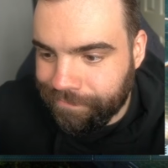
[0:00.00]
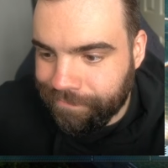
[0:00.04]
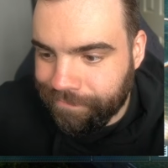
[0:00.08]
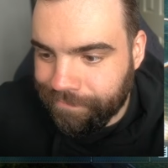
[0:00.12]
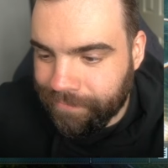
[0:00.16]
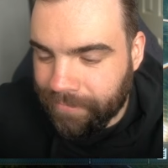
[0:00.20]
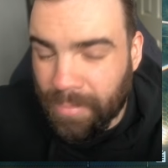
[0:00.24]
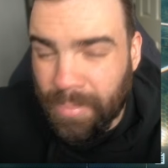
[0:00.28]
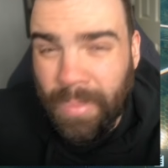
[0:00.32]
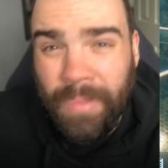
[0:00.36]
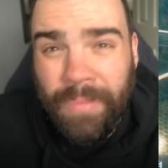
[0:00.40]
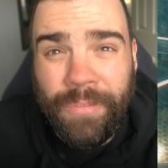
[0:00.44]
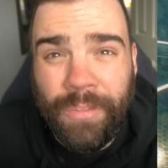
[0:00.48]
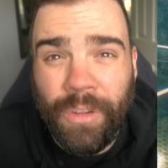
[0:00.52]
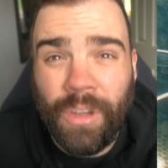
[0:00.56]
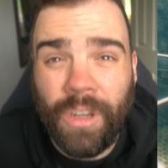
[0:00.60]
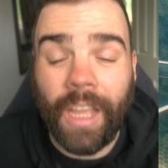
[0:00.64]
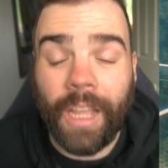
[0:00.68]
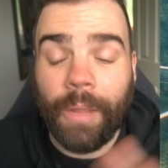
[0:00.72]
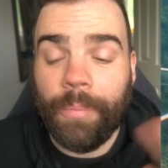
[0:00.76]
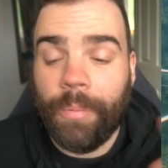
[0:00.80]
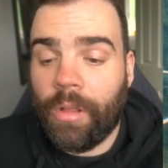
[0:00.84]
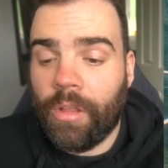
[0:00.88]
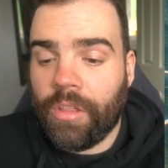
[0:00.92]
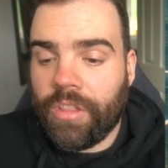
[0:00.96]
it's been fun.
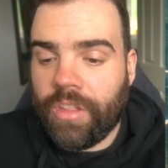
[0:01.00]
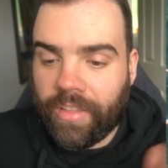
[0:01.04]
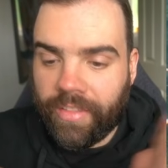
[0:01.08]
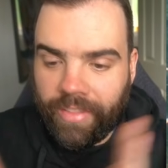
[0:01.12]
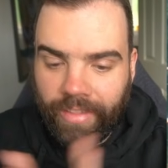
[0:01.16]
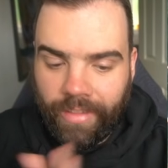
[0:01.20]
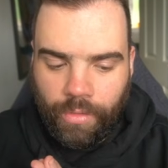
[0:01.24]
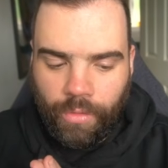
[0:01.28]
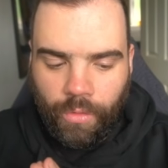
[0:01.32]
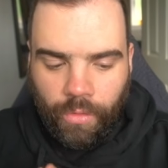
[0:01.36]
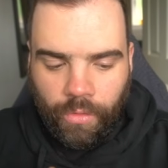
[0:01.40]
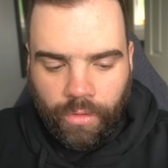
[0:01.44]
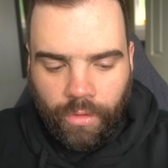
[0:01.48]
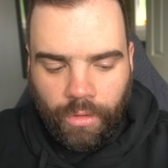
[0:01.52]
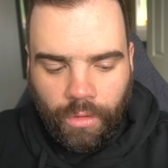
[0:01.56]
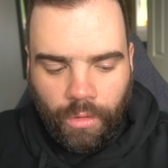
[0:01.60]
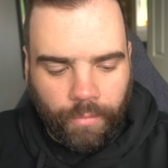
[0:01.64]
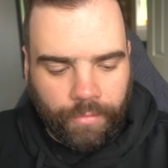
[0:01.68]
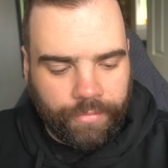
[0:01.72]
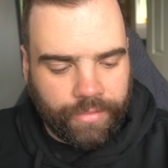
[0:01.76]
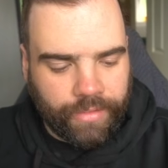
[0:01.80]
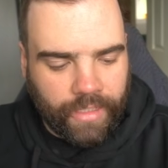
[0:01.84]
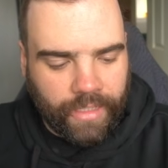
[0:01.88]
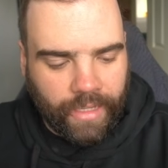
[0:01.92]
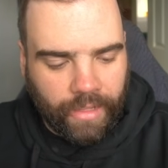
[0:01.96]
I apologise it took so
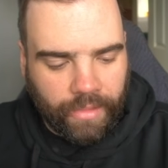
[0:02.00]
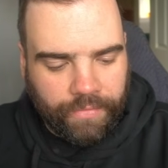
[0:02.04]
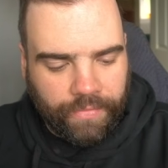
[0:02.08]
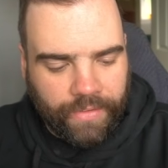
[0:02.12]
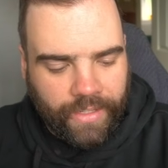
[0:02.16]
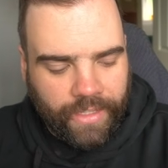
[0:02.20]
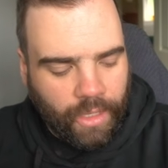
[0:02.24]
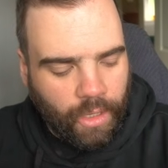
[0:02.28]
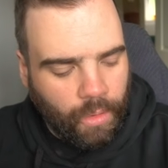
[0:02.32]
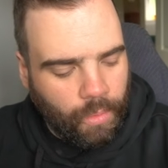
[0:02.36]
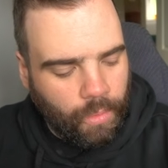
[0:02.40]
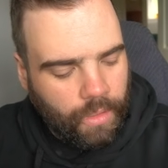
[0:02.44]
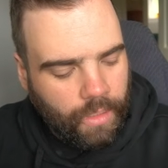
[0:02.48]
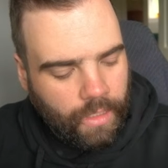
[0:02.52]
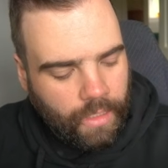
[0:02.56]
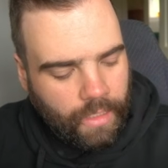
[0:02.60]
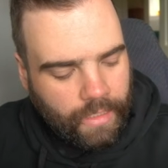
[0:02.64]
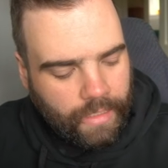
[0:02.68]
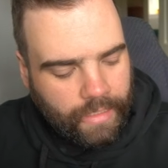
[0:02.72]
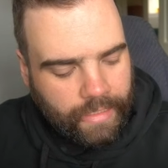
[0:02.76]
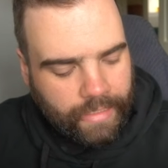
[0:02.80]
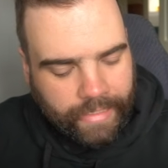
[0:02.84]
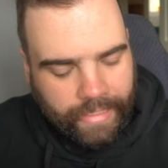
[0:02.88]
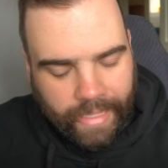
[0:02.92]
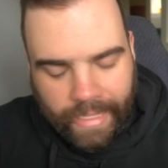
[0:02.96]
long for the next video.
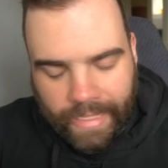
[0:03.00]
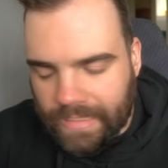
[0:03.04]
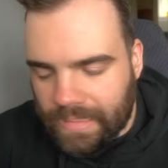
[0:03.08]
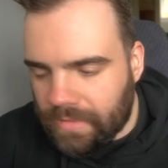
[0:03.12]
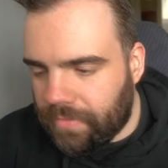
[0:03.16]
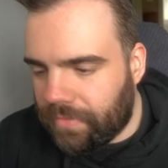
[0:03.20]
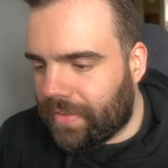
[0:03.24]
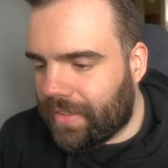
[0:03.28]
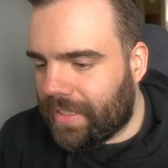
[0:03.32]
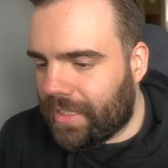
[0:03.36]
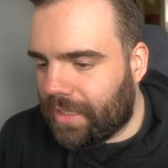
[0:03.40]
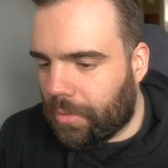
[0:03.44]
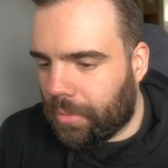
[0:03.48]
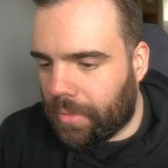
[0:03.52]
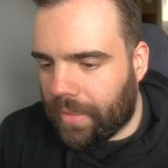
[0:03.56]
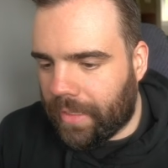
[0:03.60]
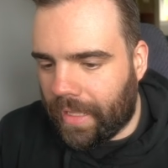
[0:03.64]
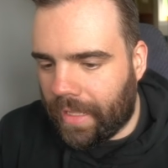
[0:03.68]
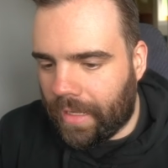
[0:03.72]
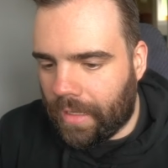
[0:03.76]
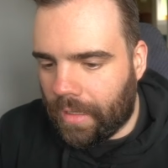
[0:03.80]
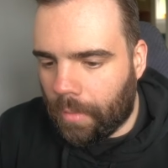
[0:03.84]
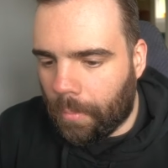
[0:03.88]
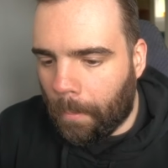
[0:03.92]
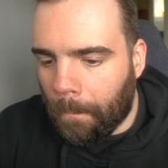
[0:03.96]
Next video
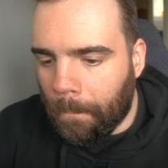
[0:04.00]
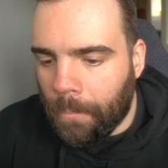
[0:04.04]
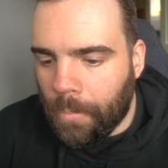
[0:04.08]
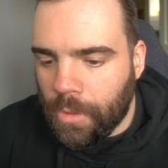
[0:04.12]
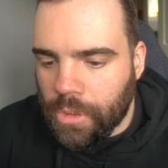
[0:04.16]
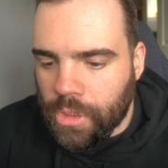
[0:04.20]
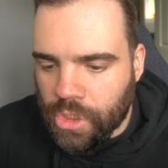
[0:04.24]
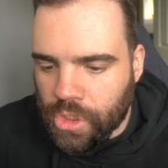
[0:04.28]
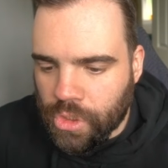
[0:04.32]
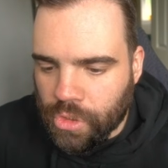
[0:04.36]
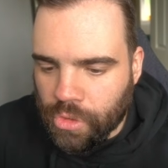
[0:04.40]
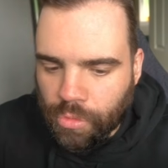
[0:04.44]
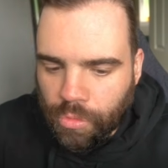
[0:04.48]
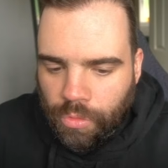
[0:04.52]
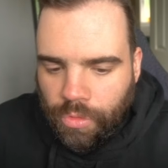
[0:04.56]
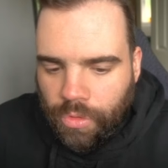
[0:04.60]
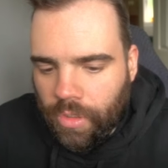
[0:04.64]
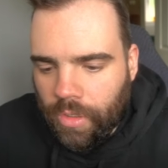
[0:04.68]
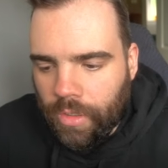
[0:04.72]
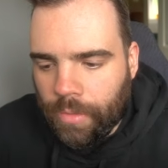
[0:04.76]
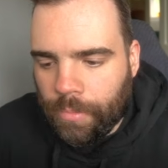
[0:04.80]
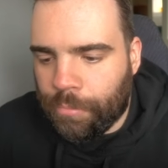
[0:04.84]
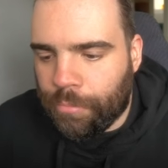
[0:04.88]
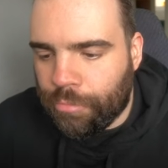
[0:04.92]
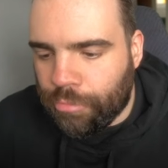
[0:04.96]
again, much
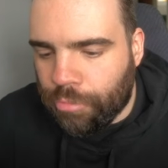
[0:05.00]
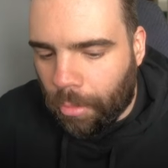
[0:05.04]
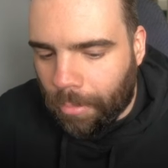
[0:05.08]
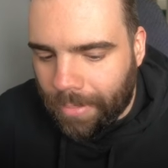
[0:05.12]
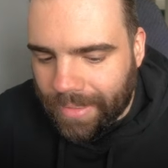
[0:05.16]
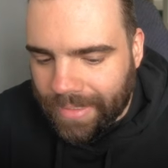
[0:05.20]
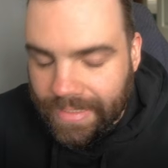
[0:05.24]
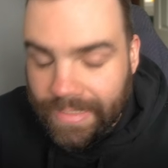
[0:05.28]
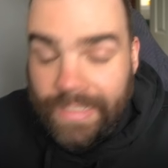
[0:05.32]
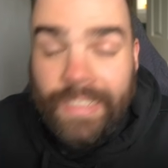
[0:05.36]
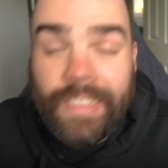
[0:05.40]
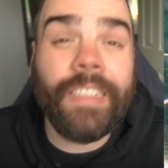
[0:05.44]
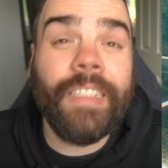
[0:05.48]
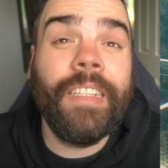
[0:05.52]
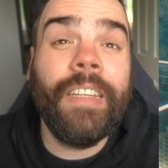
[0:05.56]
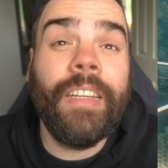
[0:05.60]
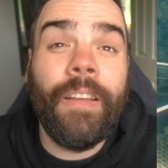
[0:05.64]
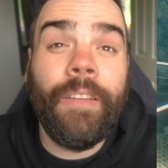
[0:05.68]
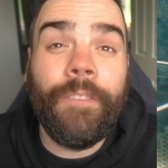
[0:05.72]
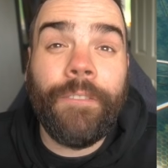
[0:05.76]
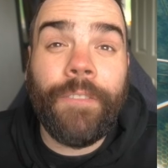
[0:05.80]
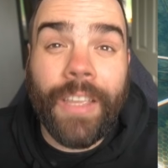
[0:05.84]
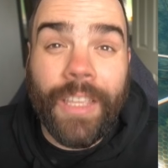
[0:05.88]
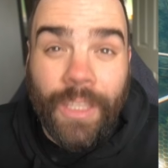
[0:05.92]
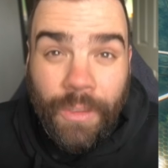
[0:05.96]
sooner, promise.
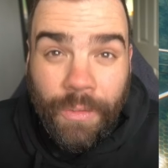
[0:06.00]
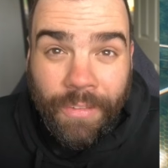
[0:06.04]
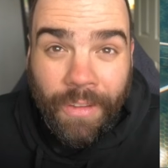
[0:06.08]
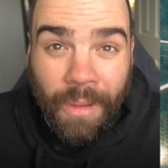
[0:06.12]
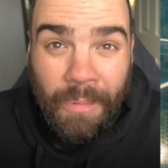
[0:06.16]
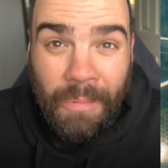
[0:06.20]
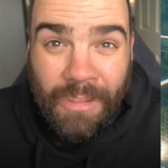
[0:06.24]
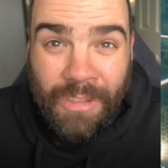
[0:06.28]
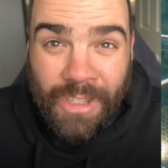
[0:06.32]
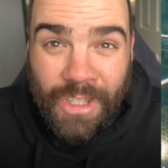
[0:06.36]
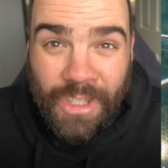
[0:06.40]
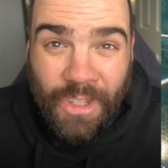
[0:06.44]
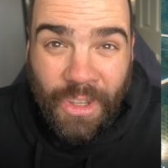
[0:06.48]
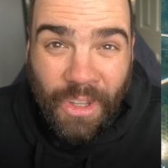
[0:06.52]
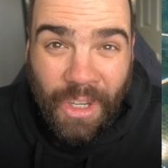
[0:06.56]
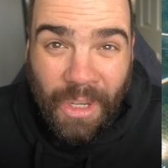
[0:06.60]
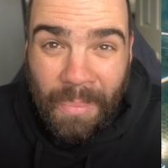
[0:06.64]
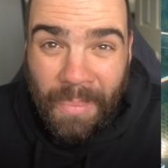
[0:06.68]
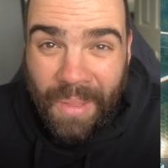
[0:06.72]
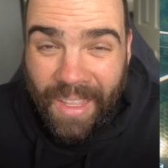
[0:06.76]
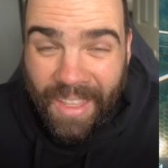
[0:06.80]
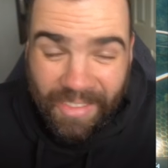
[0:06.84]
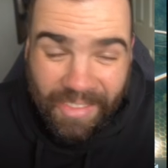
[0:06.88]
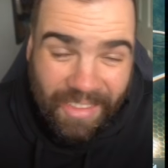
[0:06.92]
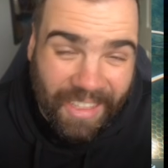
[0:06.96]
Thank you very much for joining
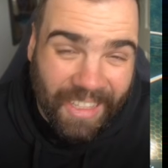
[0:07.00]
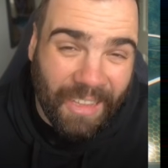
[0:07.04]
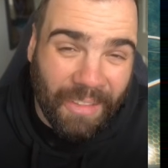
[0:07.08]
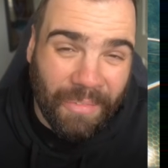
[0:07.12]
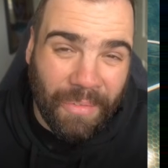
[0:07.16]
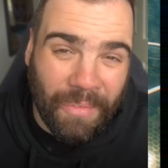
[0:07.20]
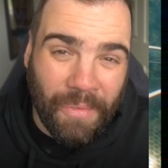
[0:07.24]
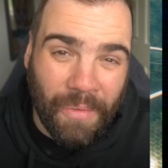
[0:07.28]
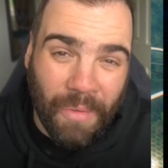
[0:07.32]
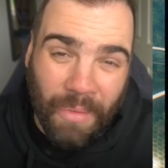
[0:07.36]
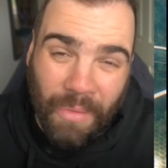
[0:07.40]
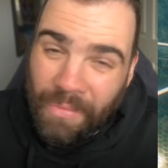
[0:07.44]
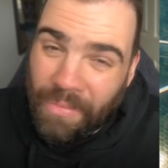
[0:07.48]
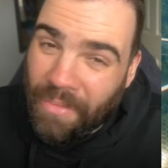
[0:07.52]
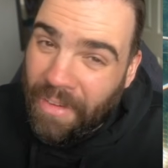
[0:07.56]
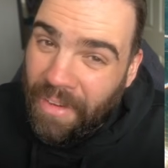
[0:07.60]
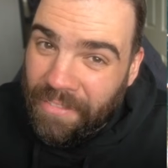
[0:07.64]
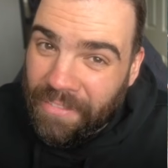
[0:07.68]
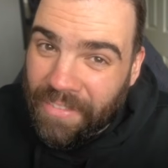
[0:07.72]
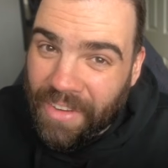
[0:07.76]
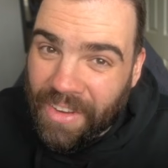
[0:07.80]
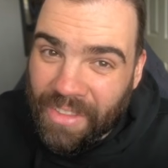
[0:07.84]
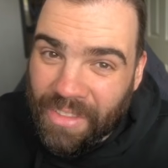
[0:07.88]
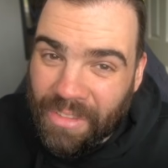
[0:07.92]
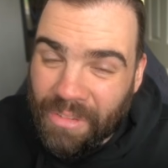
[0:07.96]
me. I'll see you lovely folks very,
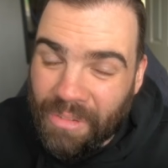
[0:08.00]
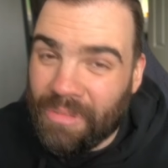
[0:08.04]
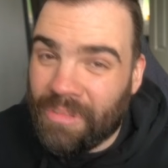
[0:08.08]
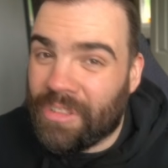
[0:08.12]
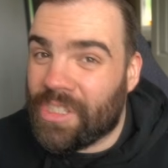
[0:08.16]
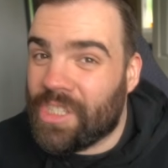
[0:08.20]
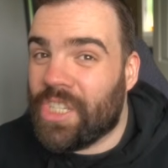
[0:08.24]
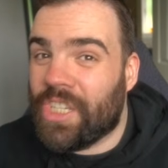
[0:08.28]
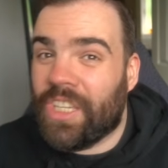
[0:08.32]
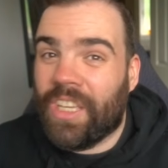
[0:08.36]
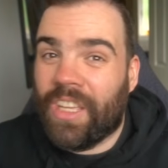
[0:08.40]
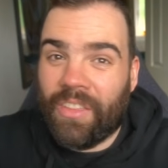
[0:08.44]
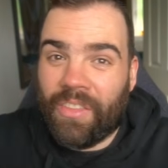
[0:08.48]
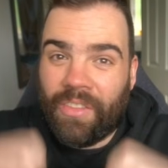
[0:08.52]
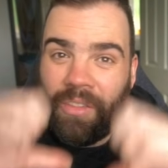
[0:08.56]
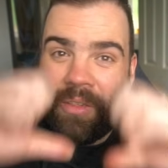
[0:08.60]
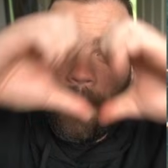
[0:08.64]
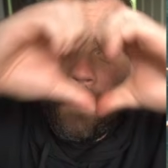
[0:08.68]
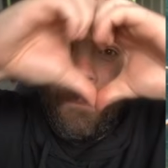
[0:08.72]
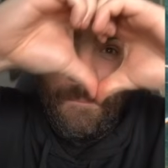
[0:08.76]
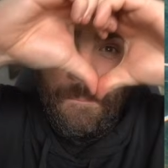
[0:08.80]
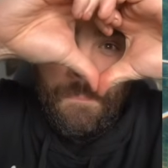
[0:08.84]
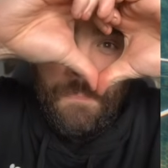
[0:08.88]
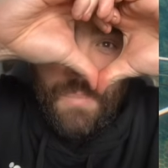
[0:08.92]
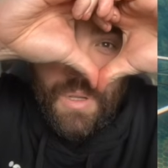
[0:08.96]
very soon. Cheers.
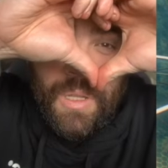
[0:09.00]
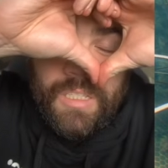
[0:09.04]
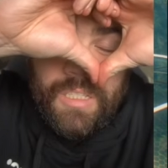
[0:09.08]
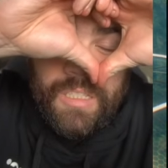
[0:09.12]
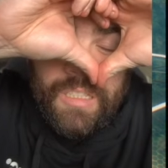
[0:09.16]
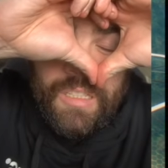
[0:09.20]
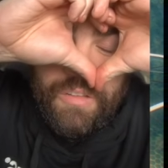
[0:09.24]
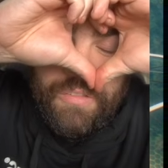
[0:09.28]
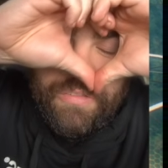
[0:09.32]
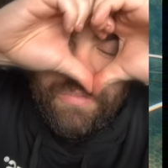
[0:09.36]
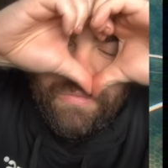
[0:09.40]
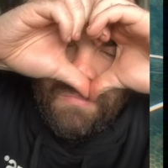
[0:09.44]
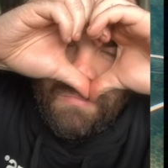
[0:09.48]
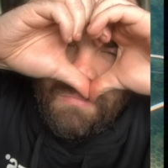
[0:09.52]
Much love.